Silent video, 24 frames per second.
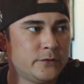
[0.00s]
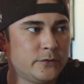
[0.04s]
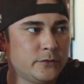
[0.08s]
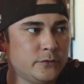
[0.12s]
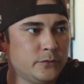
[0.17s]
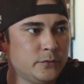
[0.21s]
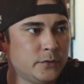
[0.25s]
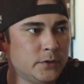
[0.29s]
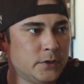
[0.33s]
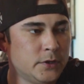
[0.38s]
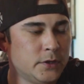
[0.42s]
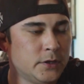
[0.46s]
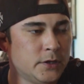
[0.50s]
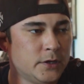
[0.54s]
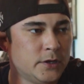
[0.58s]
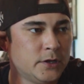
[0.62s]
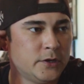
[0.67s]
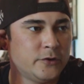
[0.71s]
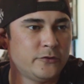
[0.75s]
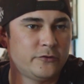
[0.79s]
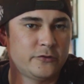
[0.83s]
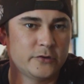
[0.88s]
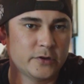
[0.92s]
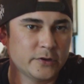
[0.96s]
to
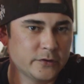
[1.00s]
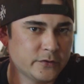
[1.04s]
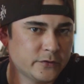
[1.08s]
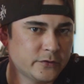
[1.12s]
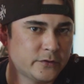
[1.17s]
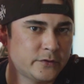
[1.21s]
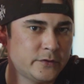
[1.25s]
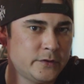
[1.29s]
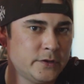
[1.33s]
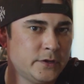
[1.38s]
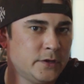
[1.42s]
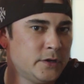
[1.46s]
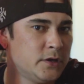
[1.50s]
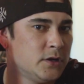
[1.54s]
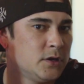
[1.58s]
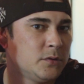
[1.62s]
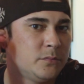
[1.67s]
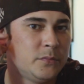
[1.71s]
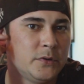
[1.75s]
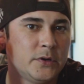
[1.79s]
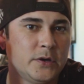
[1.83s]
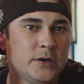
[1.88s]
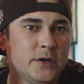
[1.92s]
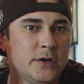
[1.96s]
adjust the
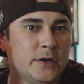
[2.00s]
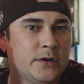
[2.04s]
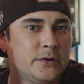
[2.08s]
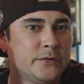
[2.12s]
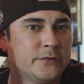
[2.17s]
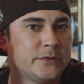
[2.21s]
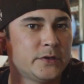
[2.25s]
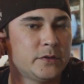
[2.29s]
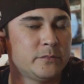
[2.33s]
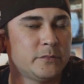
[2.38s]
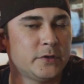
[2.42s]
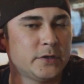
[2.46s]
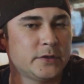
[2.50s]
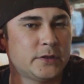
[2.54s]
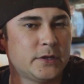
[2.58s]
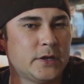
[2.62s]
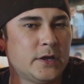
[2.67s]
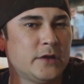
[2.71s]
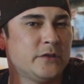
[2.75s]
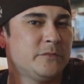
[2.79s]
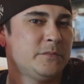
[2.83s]
earbud or something like that.